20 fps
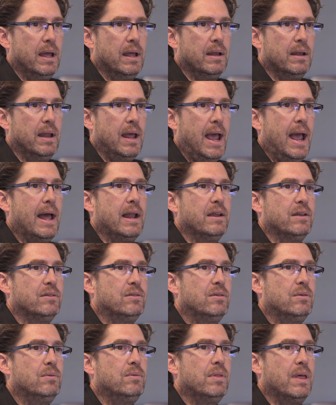and
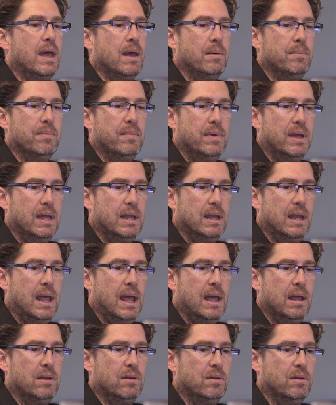added to them, and
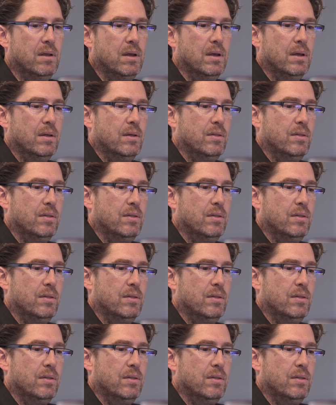then